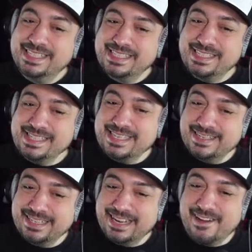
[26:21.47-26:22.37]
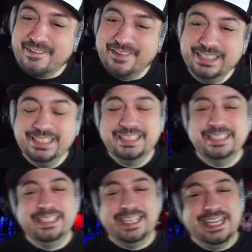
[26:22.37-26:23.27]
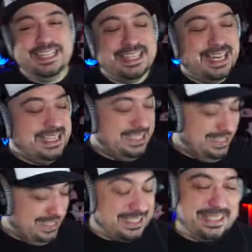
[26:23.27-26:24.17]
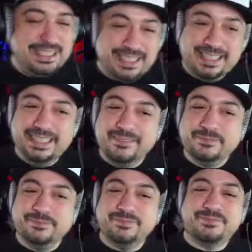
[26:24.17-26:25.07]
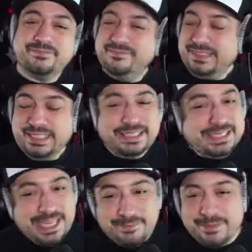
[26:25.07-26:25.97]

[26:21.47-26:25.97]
So there you go. Just keeping busy. But,